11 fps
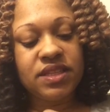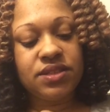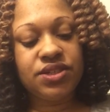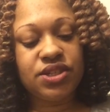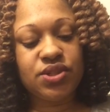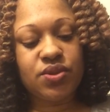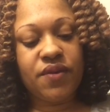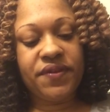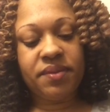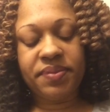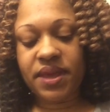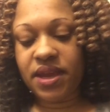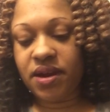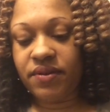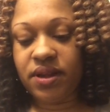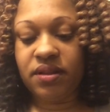to just soften up the
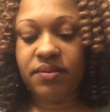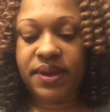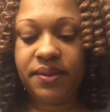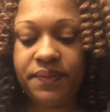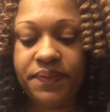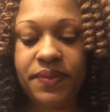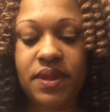hair a little bit.